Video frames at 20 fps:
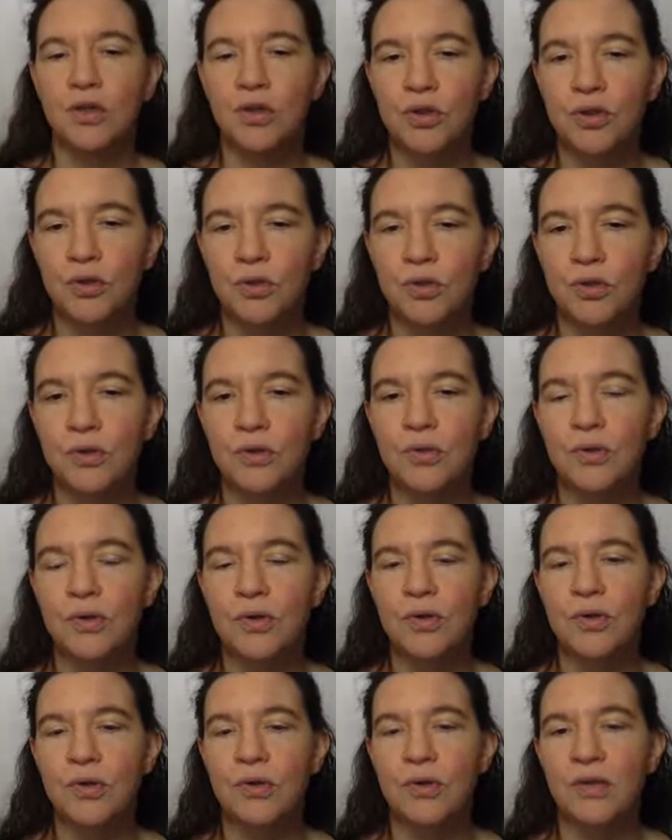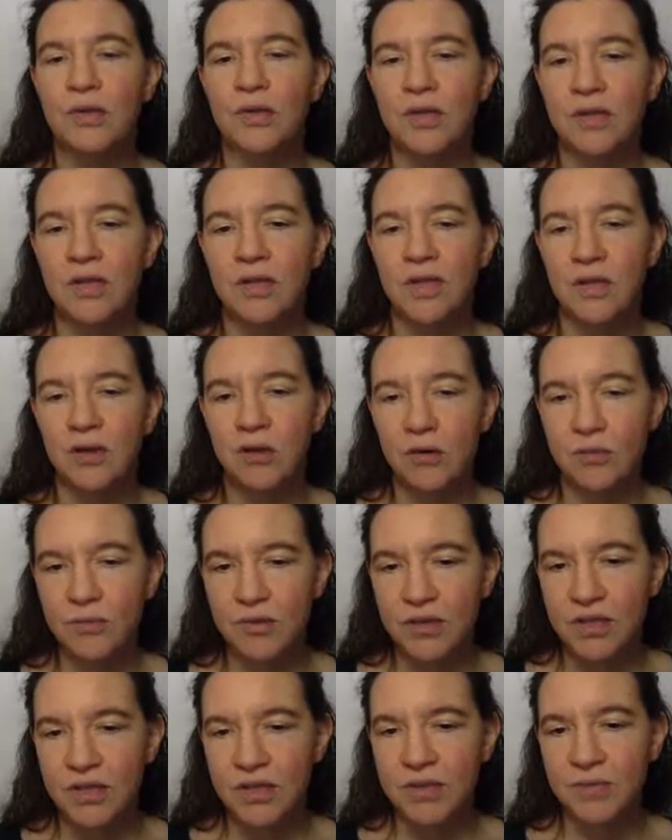to the crypto
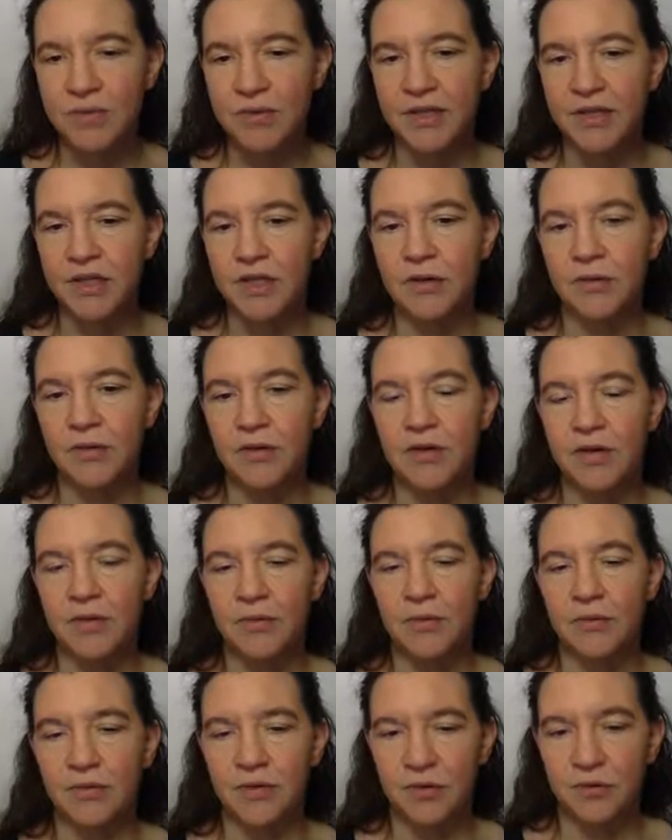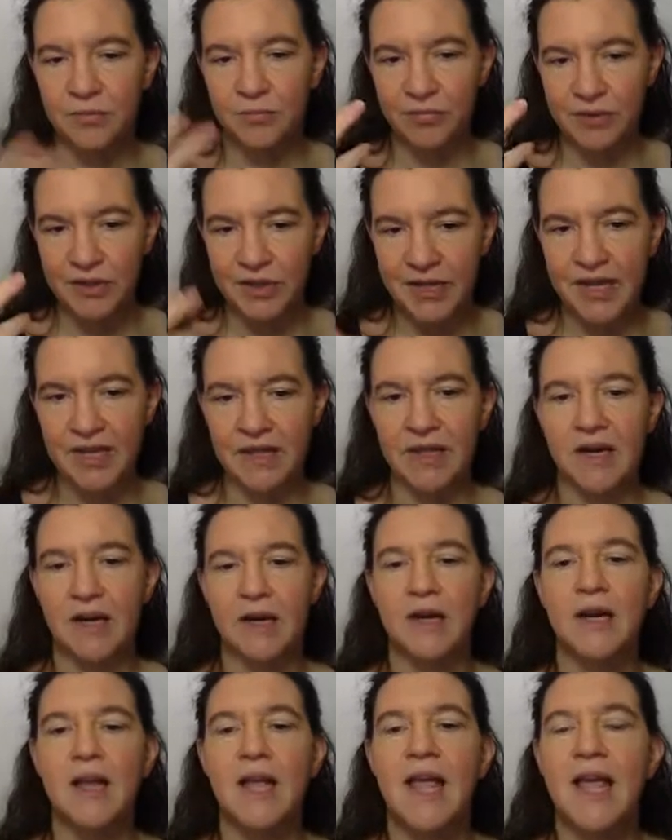system that you're bringing there.
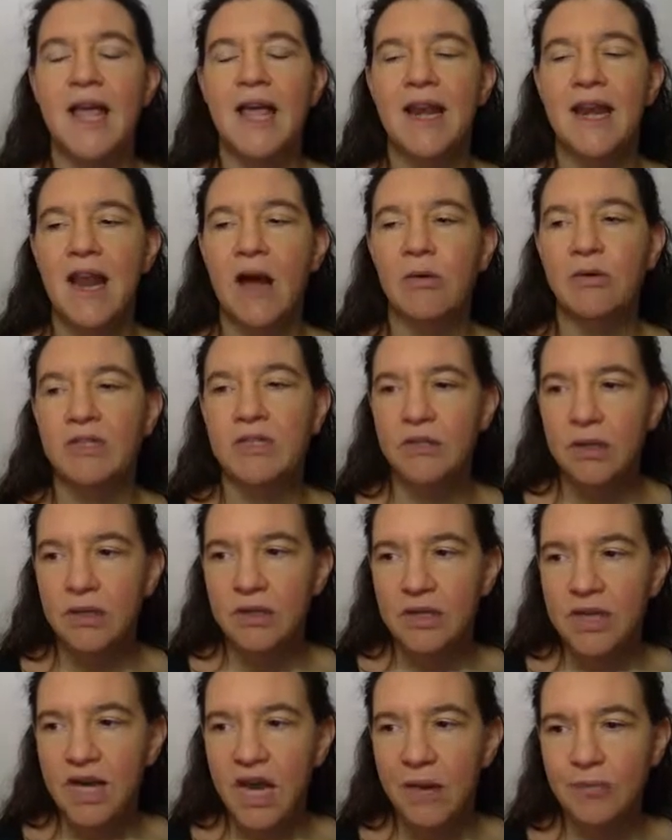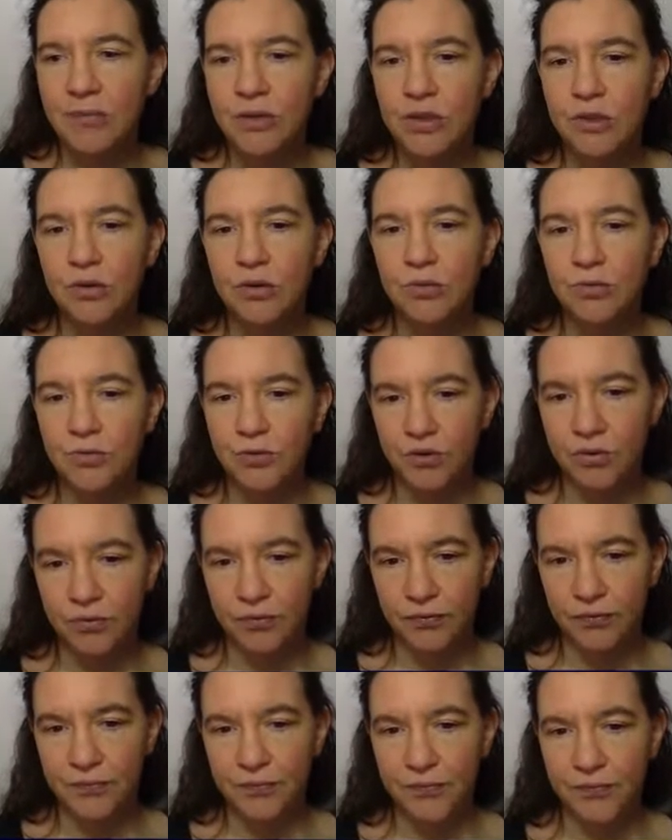Now, it's not an absolute proof.
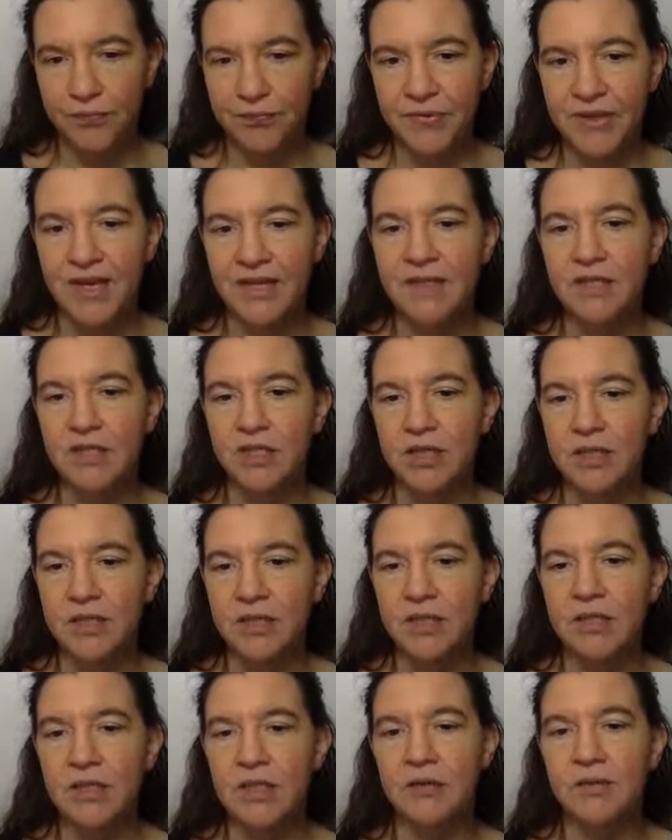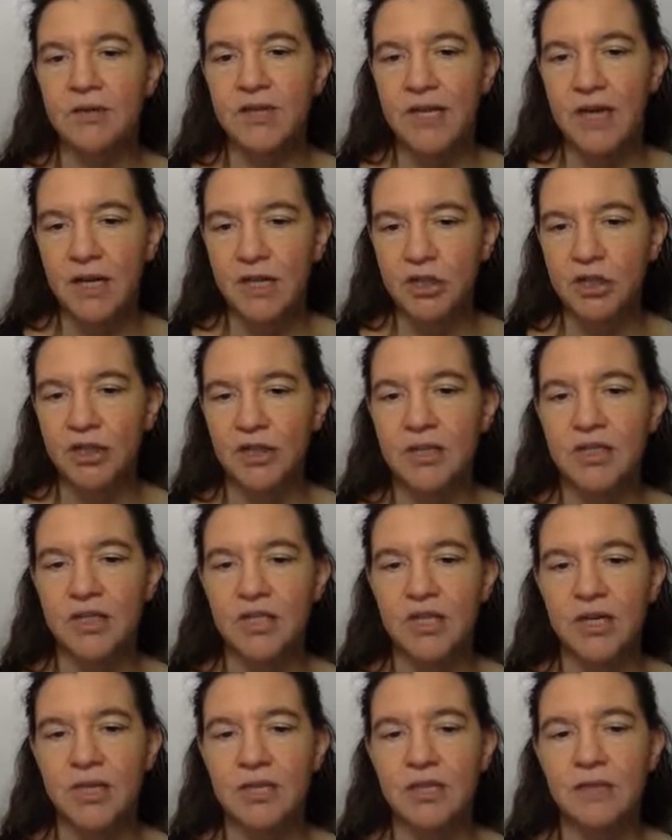It's just a reduction. It's
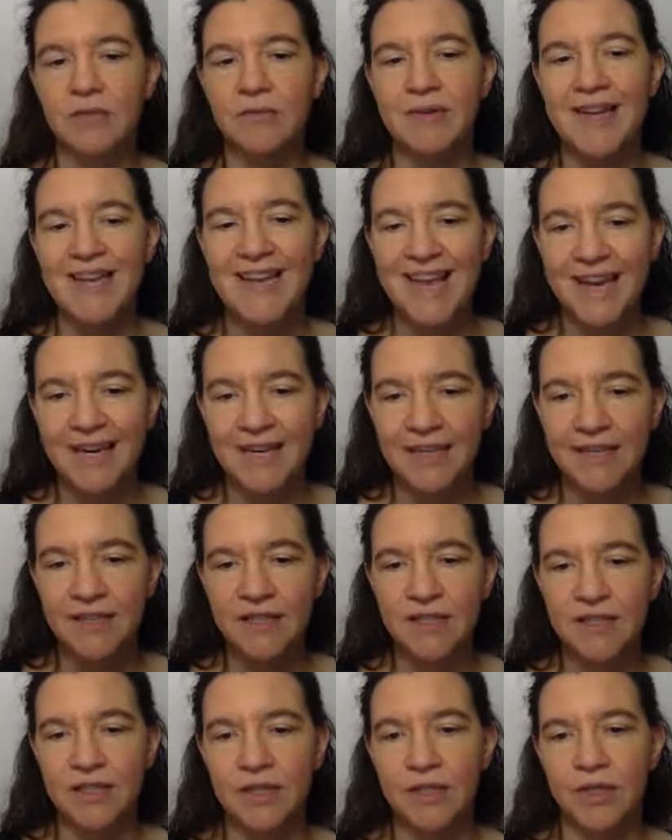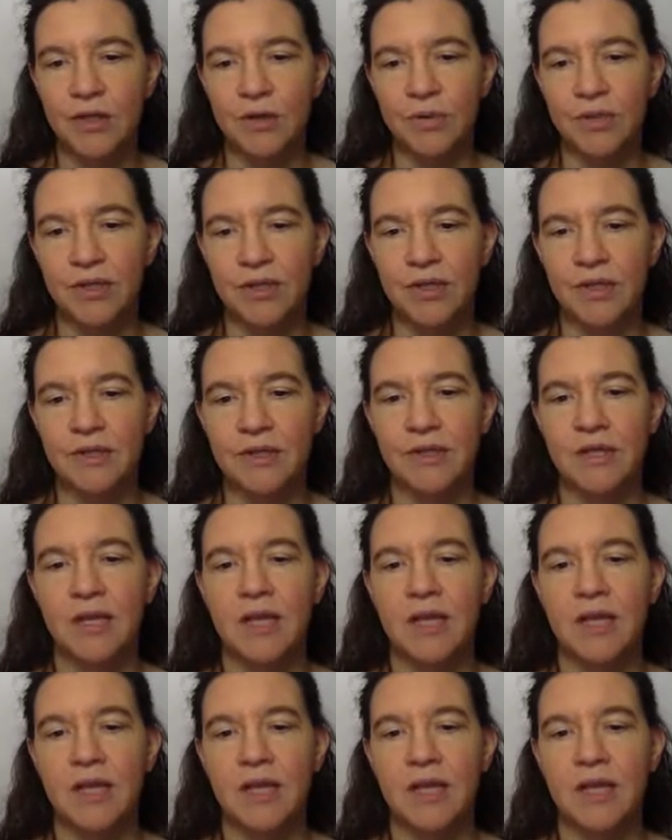just relating the securities.